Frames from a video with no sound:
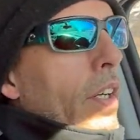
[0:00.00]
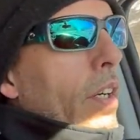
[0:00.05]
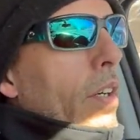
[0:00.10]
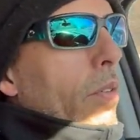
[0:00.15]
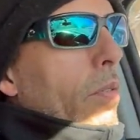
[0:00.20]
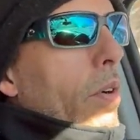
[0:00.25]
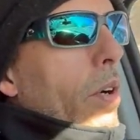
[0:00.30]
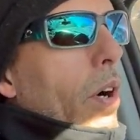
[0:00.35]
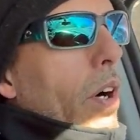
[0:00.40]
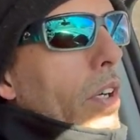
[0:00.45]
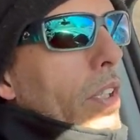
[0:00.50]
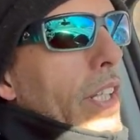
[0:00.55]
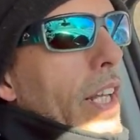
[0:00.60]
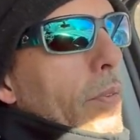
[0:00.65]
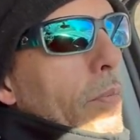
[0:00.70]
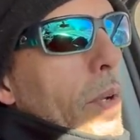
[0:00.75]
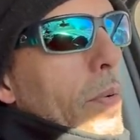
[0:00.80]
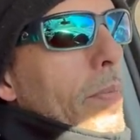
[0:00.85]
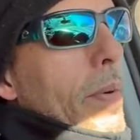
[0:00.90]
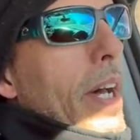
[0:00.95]
we, our,
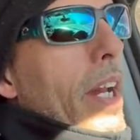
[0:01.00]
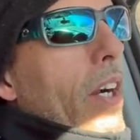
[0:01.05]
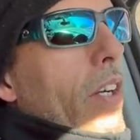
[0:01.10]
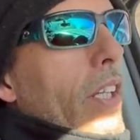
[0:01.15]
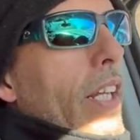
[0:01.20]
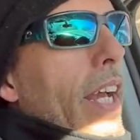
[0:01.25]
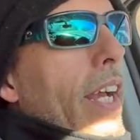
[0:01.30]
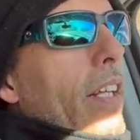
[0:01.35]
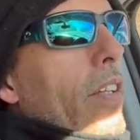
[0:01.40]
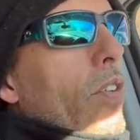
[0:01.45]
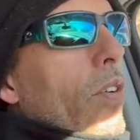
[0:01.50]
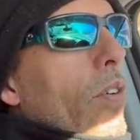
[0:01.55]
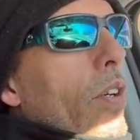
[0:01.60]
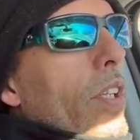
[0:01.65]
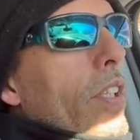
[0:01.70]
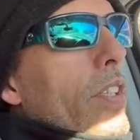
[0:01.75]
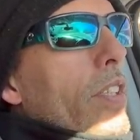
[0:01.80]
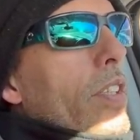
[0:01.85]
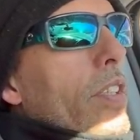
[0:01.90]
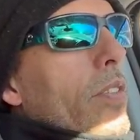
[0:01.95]
we met our
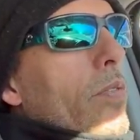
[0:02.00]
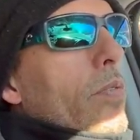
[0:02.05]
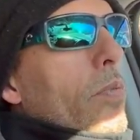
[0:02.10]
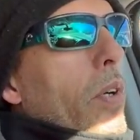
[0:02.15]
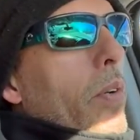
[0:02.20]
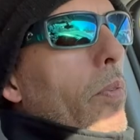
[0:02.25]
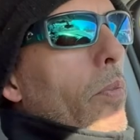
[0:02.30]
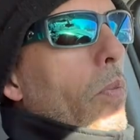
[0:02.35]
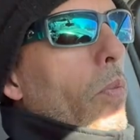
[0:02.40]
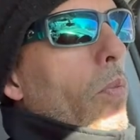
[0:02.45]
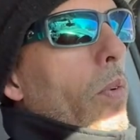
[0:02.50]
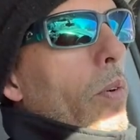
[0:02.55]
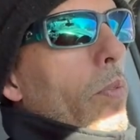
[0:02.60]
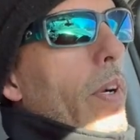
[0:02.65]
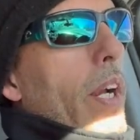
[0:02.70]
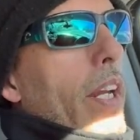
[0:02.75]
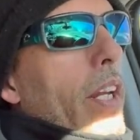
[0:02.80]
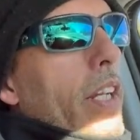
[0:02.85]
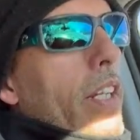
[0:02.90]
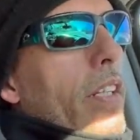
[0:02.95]
landlords. We, we
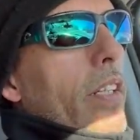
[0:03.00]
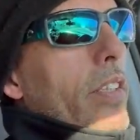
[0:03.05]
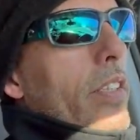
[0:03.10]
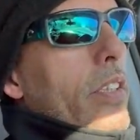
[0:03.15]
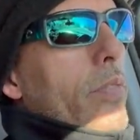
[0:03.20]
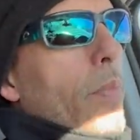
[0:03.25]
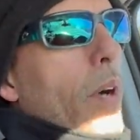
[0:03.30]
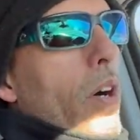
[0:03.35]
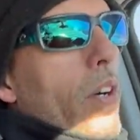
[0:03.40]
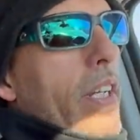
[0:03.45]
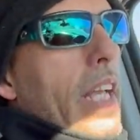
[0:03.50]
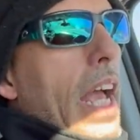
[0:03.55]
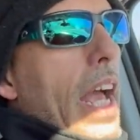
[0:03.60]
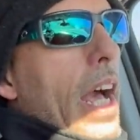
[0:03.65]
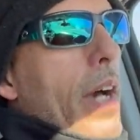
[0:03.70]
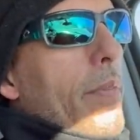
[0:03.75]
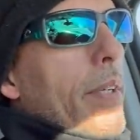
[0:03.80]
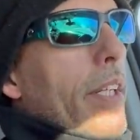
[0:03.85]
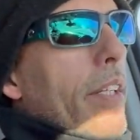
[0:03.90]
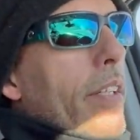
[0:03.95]
rented a small
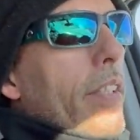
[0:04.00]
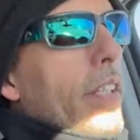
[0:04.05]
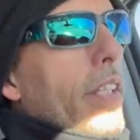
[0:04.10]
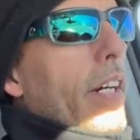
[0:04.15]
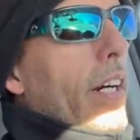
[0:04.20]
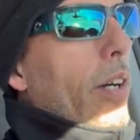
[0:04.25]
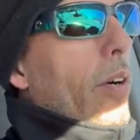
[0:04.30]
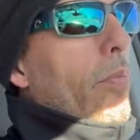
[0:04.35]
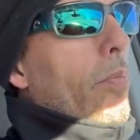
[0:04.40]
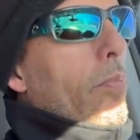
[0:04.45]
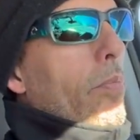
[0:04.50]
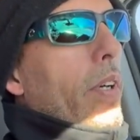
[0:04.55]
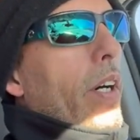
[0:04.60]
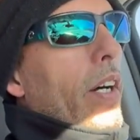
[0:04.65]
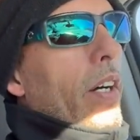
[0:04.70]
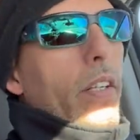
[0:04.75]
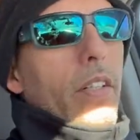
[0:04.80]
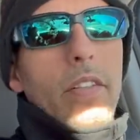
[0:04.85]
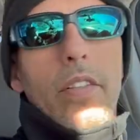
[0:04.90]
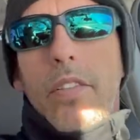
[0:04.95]
cabin out on the
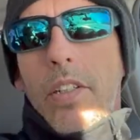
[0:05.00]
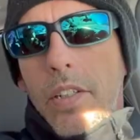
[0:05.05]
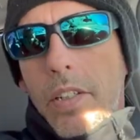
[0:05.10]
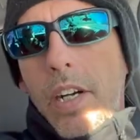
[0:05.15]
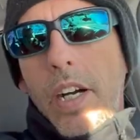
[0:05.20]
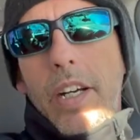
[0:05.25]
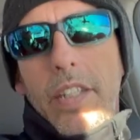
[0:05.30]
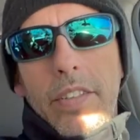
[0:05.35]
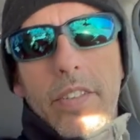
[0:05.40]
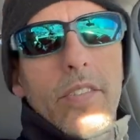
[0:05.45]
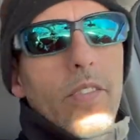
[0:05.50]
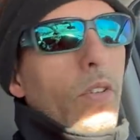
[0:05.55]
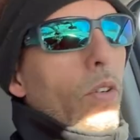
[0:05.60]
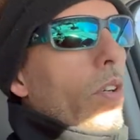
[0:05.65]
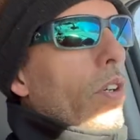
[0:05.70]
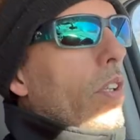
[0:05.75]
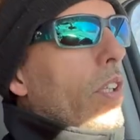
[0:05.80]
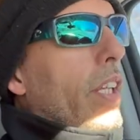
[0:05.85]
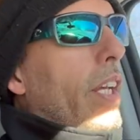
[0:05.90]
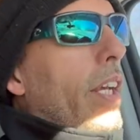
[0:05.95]
lake on yeah.
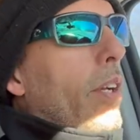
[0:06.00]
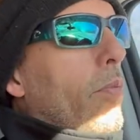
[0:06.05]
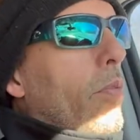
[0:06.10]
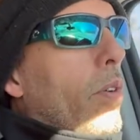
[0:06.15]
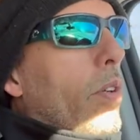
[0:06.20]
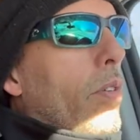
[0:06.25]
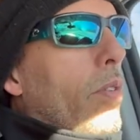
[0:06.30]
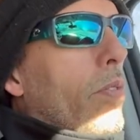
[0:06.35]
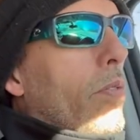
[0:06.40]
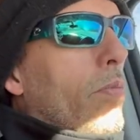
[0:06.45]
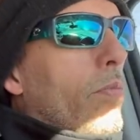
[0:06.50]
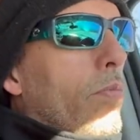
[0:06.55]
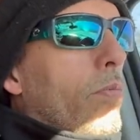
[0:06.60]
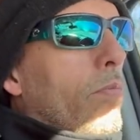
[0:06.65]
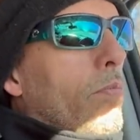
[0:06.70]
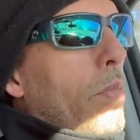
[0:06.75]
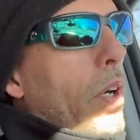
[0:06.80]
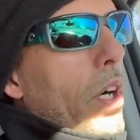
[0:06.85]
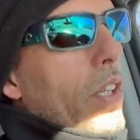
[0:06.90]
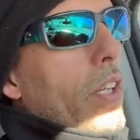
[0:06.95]
Laurel Lake,
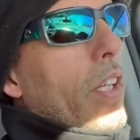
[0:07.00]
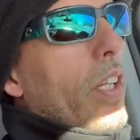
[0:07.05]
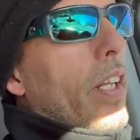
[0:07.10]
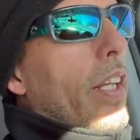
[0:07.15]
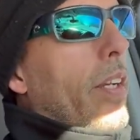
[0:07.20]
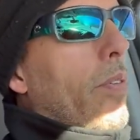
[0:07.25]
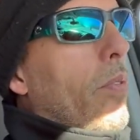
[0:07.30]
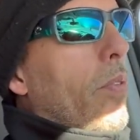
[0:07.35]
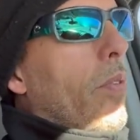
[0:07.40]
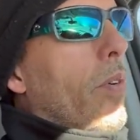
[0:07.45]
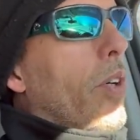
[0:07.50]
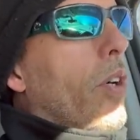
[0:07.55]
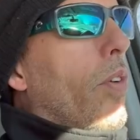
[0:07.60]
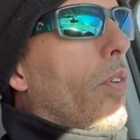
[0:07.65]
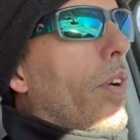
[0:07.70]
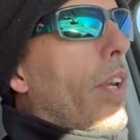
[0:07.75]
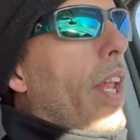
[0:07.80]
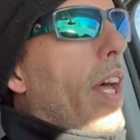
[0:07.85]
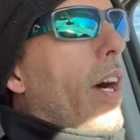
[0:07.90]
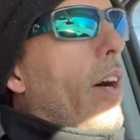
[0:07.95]
where part of the lake where we're
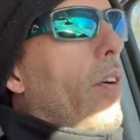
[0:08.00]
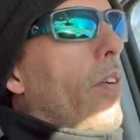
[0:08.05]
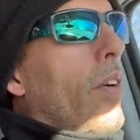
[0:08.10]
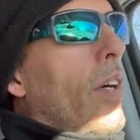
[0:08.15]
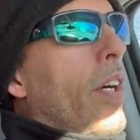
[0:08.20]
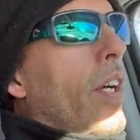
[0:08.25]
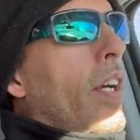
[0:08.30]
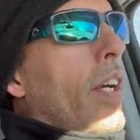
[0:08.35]
going now.